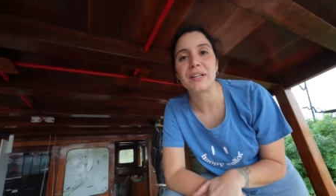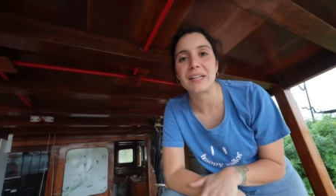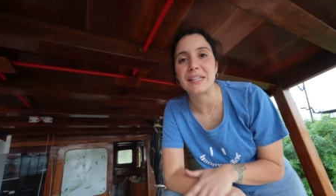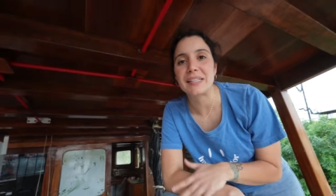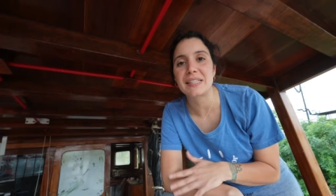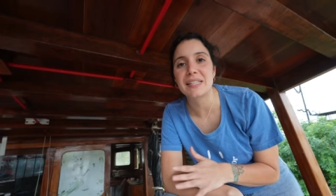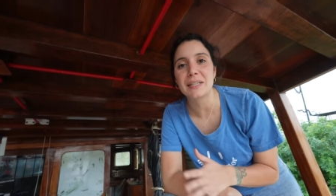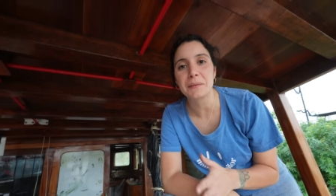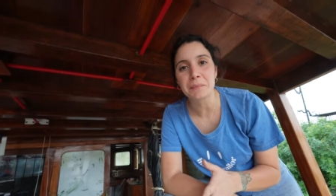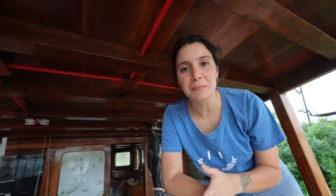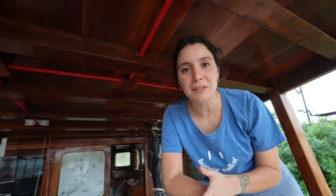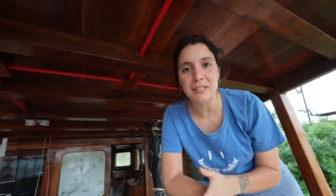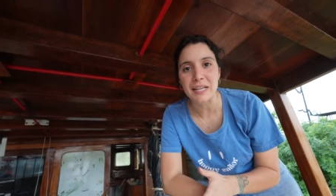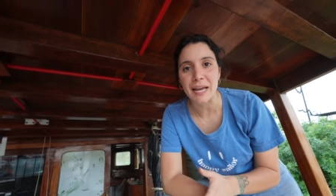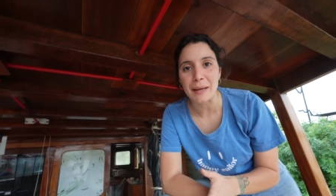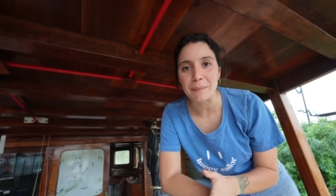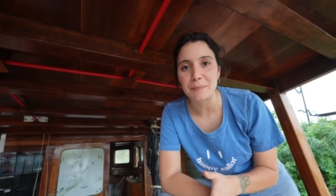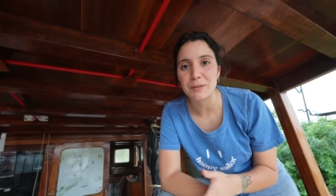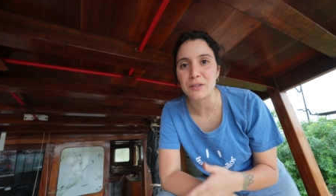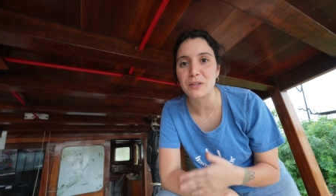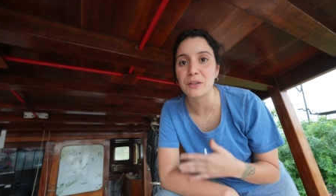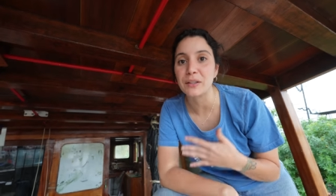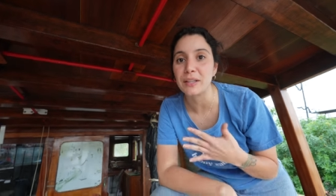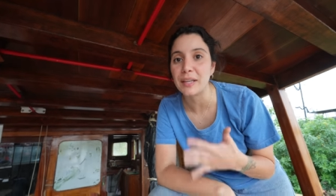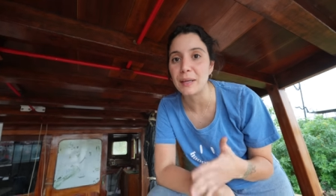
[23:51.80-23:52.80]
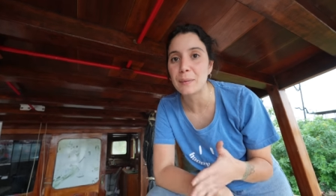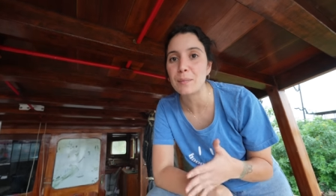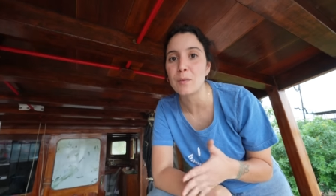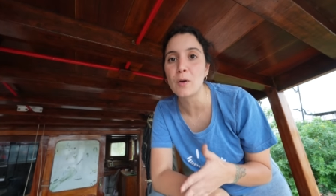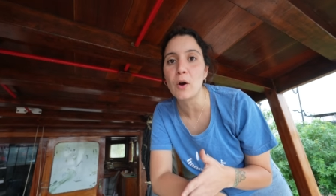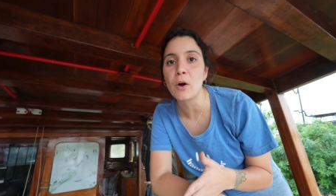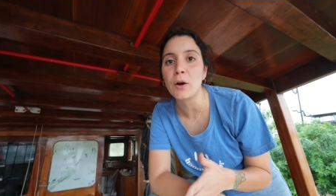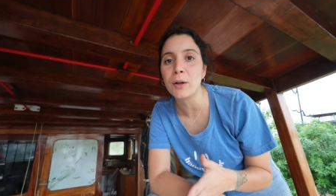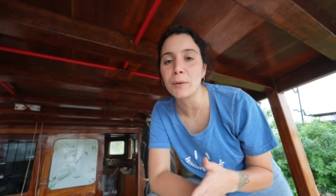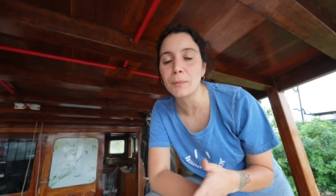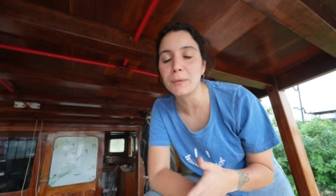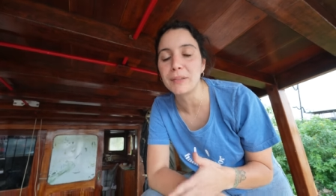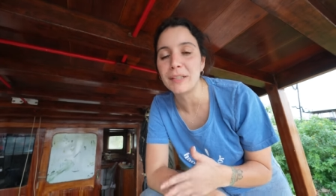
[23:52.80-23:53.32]
that sometimes to keep
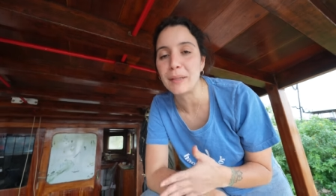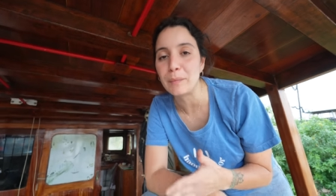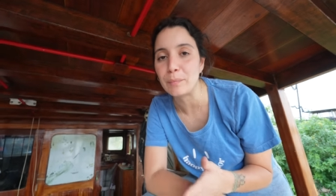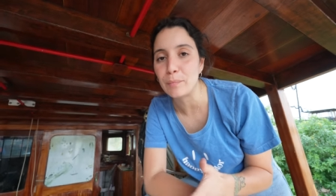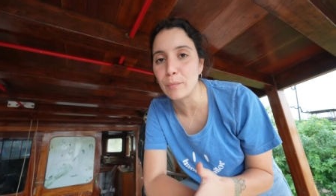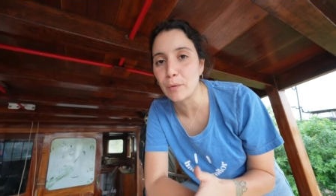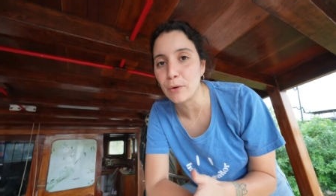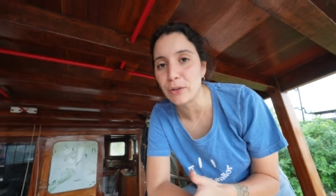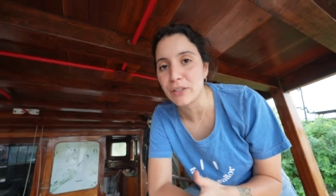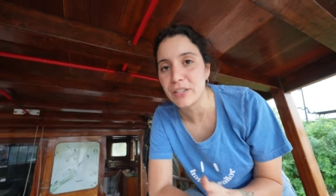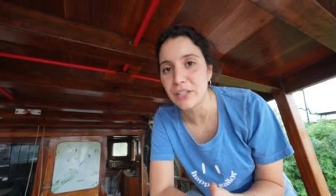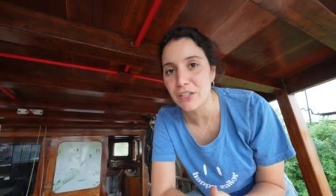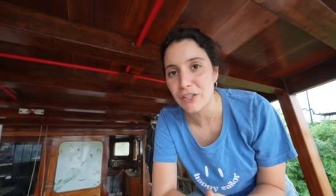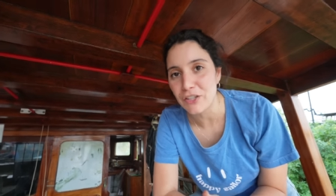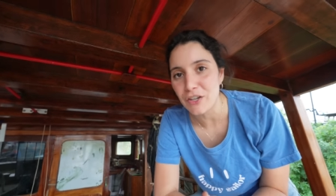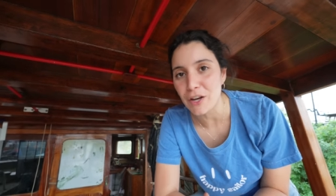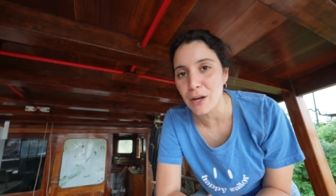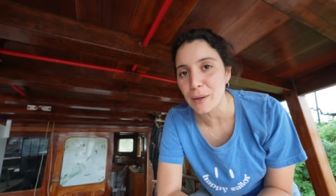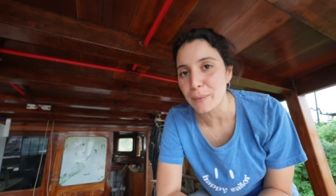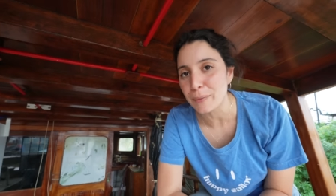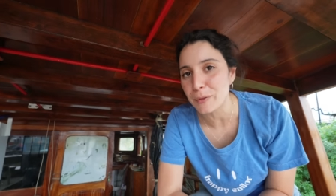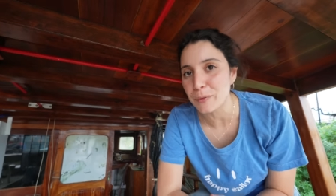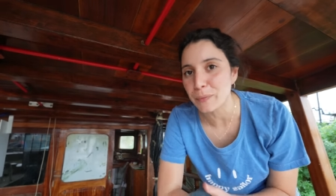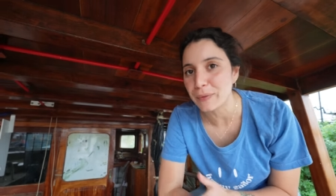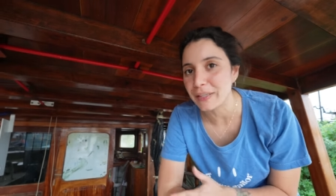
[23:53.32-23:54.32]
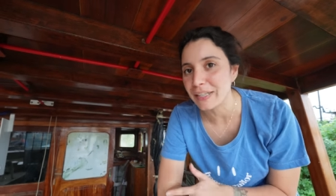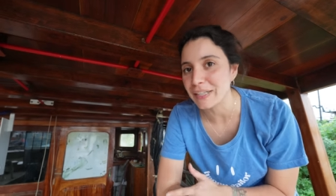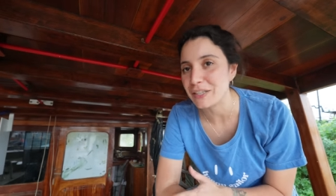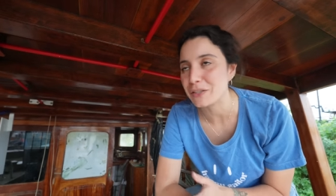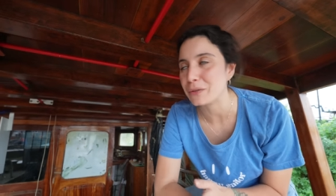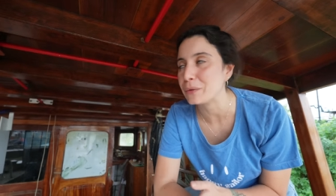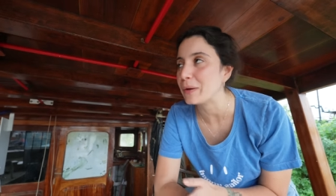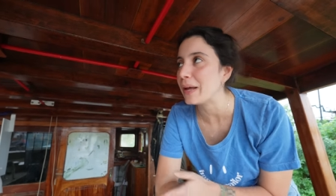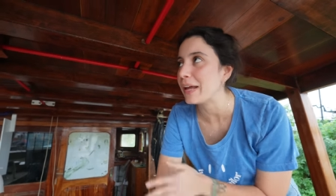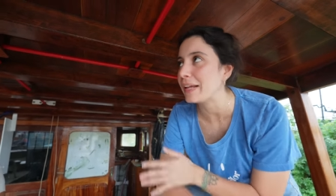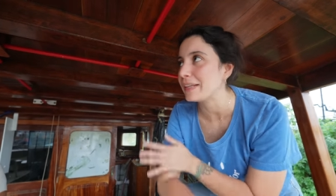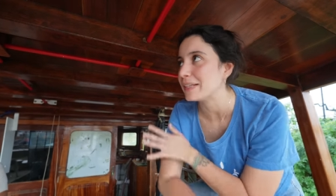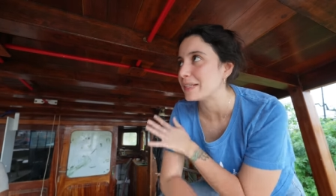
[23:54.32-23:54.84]
going with the important jobs, we need
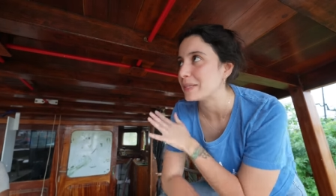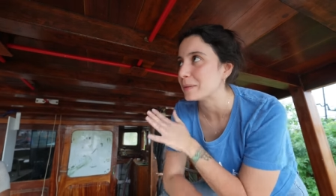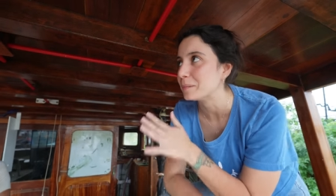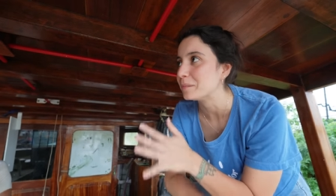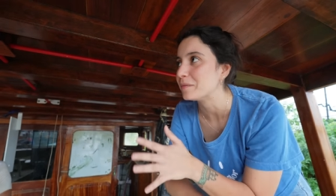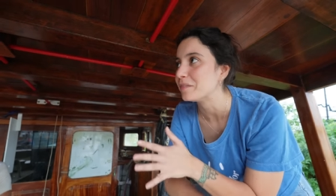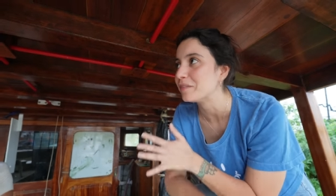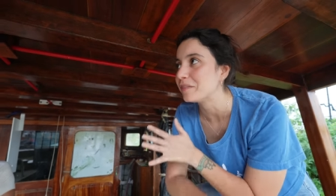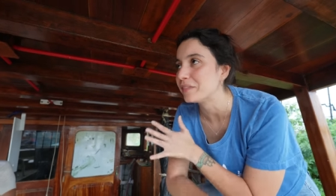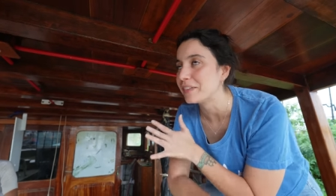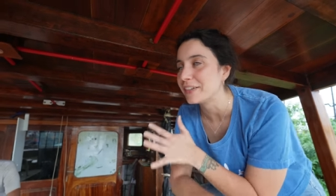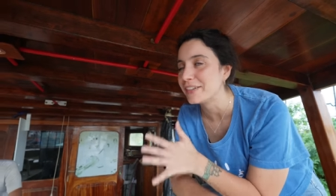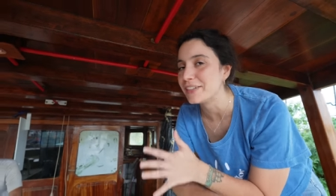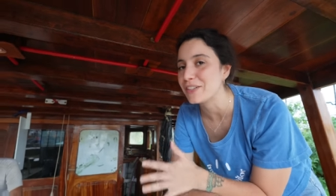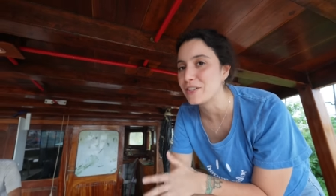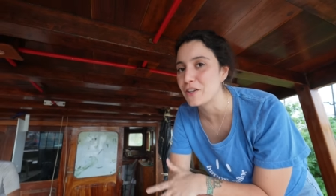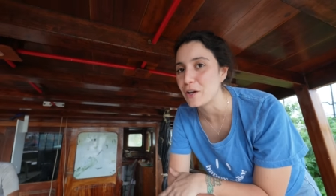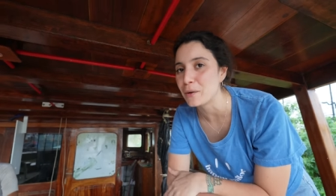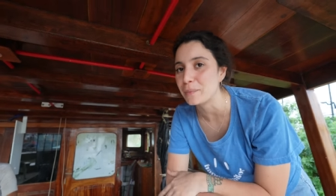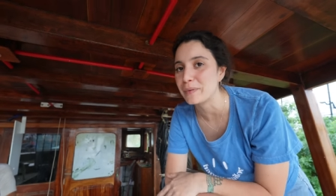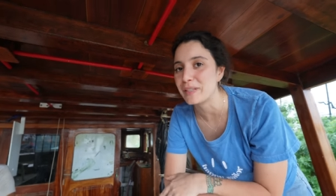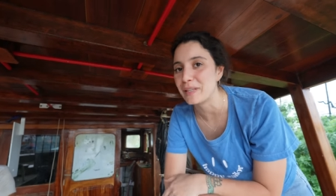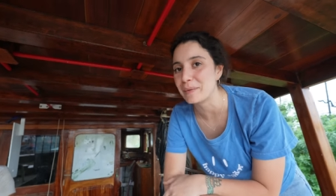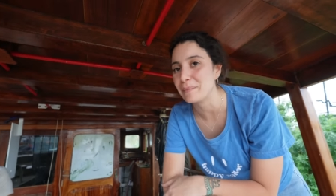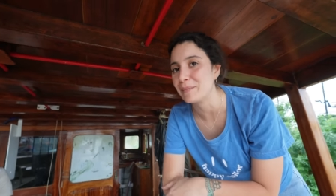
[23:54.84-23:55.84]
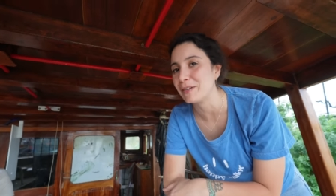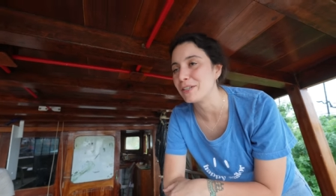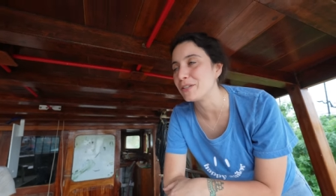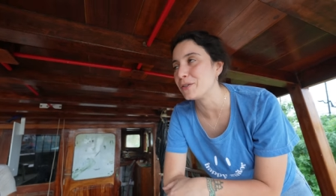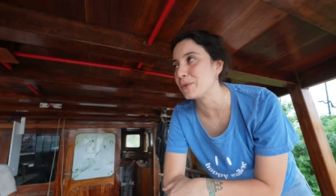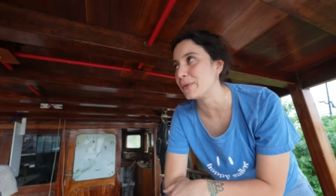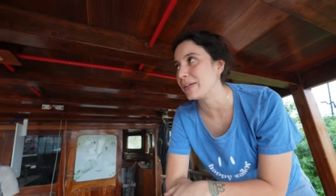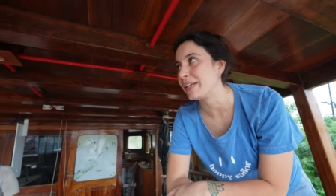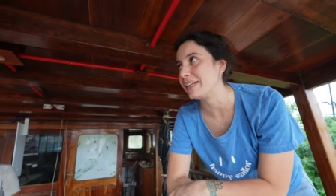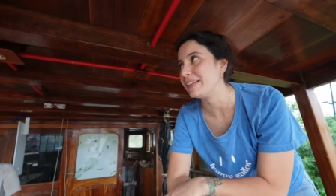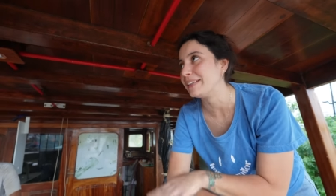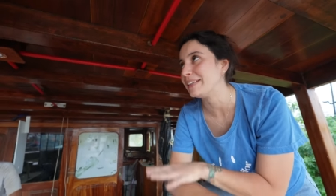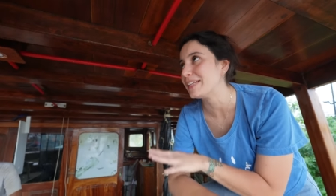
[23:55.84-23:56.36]
to add some fun jobs in
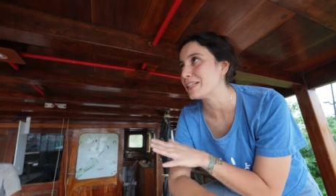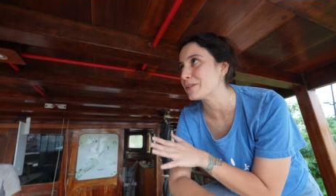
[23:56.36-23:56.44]
between.